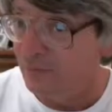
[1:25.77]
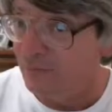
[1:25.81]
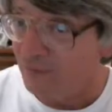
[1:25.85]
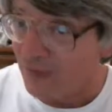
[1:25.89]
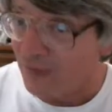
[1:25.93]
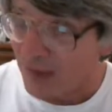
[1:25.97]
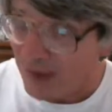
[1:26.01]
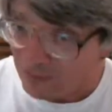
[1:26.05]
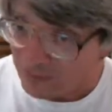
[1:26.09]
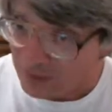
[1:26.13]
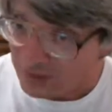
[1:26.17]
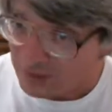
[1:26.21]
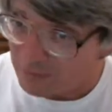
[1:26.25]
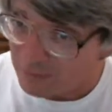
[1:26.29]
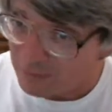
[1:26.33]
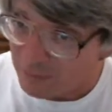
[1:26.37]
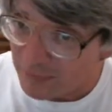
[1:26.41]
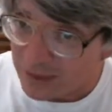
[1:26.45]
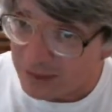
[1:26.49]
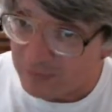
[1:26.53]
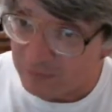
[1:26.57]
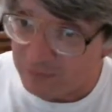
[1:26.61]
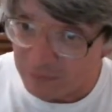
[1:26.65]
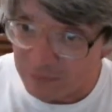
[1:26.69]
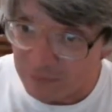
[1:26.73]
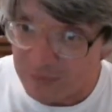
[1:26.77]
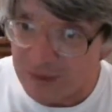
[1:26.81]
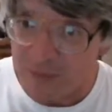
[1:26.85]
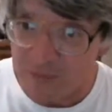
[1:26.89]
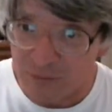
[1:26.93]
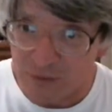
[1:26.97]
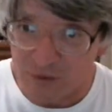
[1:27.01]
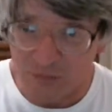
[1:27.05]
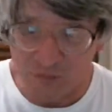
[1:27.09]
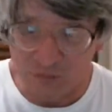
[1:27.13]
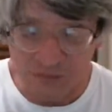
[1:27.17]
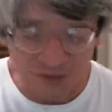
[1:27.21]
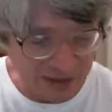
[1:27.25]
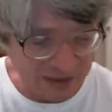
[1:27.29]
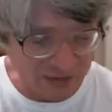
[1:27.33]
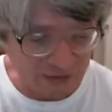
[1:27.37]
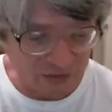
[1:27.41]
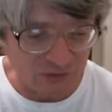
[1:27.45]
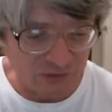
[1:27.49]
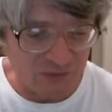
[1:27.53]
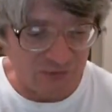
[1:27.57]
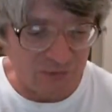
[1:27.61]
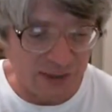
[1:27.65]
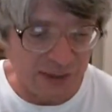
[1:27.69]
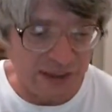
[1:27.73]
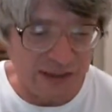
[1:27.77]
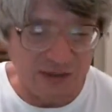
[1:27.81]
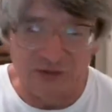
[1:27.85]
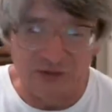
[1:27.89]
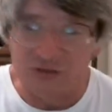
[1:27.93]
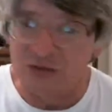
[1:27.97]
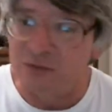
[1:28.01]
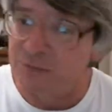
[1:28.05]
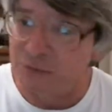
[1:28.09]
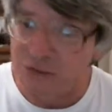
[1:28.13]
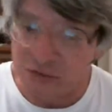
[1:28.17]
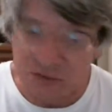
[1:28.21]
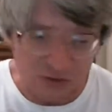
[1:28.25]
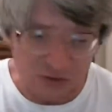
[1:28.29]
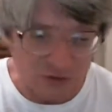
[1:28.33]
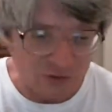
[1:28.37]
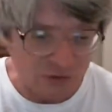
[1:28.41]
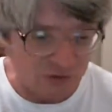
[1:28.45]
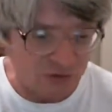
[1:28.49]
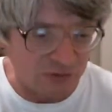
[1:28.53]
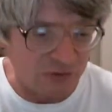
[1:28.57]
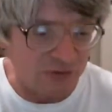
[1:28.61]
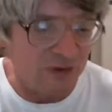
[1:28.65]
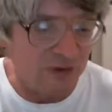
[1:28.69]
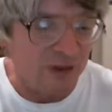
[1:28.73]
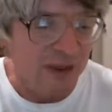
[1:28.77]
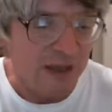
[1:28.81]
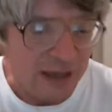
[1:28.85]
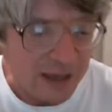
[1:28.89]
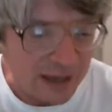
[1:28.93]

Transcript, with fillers: founding member of Ace of Base and producer.